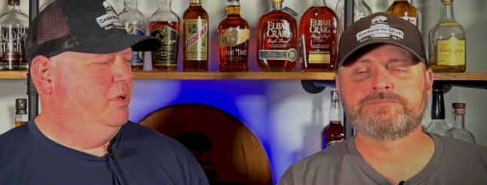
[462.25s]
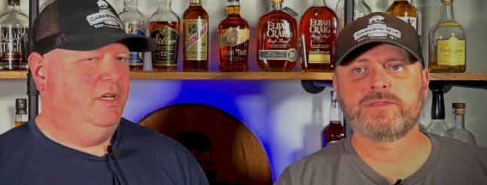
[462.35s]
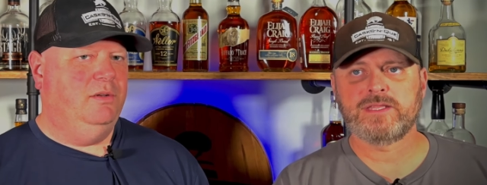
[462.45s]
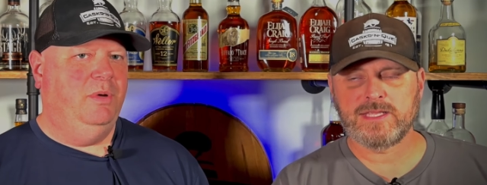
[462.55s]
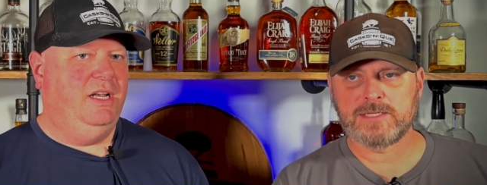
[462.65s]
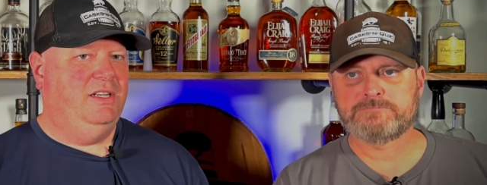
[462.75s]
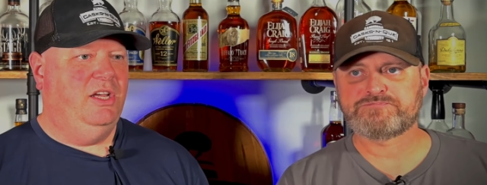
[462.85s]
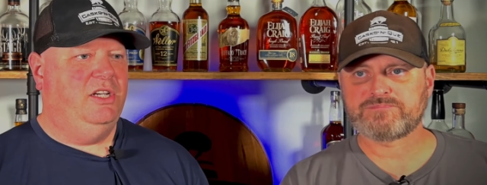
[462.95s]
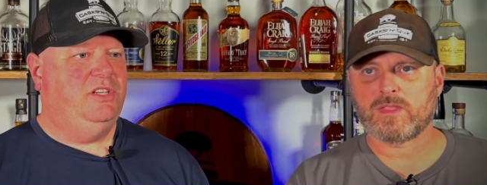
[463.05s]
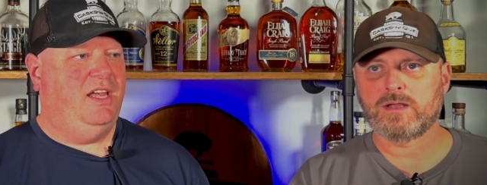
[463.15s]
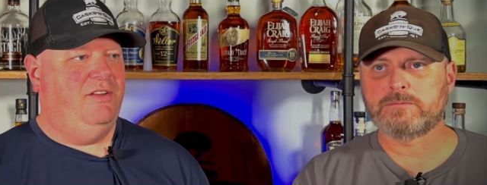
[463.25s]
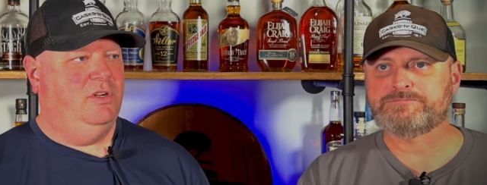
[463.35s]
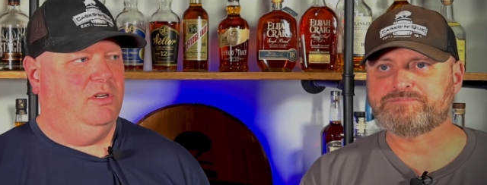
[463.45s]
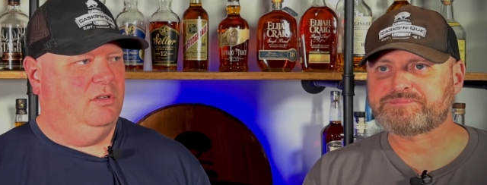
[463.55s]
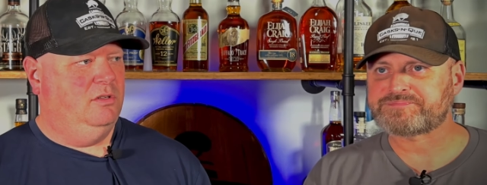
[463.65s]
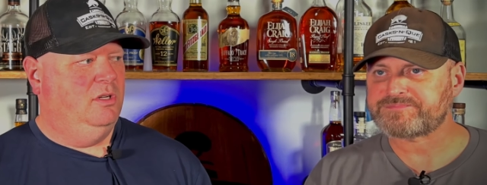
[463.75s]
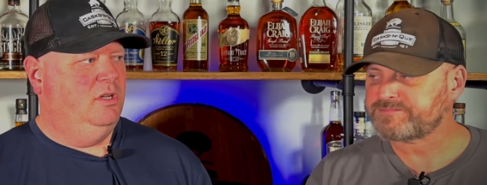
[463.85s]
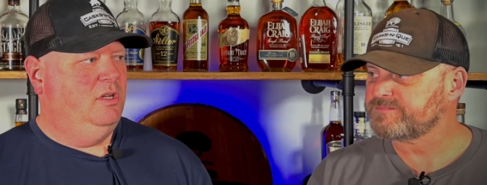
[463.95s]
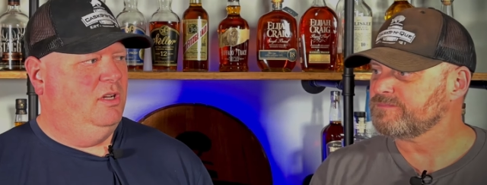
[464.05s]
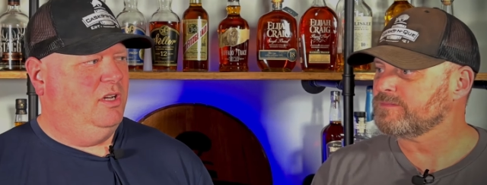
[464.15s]
Speaker 1: but but it does have a
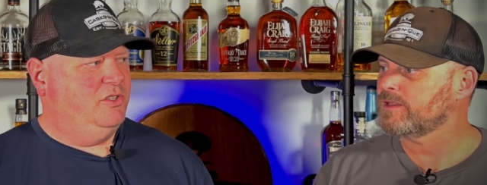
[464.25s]
a